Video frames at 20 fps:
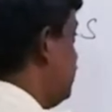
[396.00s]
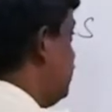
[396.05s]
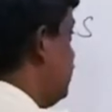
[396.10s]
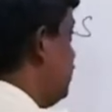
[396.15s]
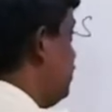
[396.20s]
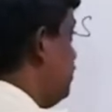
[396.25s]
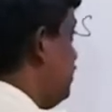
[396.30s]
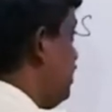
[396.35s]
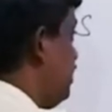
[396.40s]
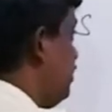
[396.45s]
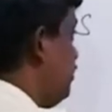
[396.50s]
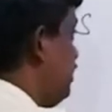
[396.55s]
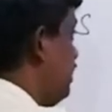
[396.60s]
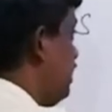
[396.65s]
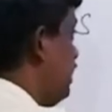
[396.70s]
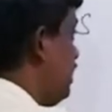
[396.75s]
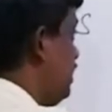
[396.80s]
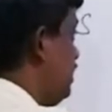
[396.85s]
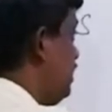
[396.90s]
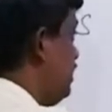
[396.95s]
may be
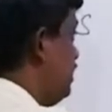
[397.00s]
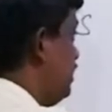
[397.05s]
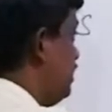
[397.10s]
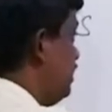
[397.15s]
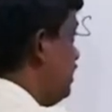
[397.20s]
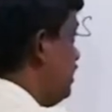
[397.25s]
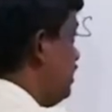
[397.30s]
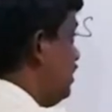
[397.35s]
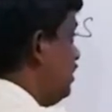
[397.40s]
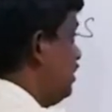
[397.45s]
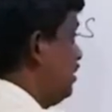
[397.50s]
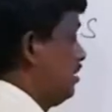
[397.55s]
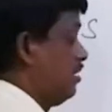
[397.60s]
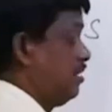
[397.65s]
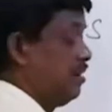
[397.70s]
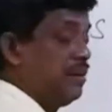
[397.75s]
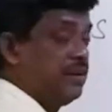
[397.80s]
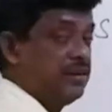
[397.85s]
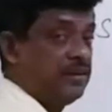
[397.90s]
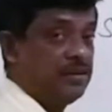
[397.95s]
head
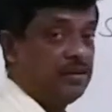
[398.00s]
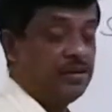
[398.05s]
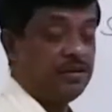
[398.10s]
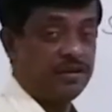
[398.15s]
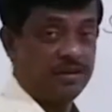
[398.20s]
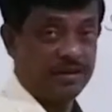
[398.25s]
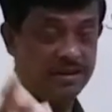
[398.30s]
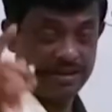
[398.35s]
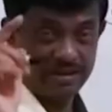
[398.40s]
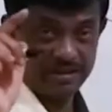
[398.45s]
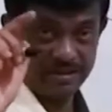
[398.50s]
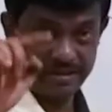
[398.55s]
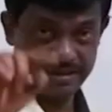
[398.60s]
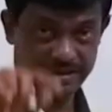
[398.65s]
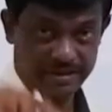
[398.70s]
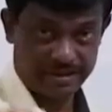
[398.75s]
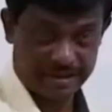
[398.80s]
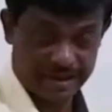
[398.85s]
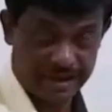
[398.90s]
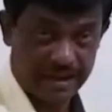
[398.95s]
or
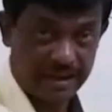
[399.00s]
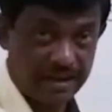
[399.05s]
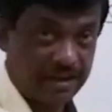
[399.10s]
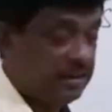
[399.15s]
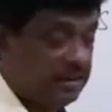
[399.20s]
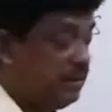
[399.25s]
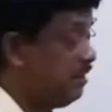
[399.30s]
tail.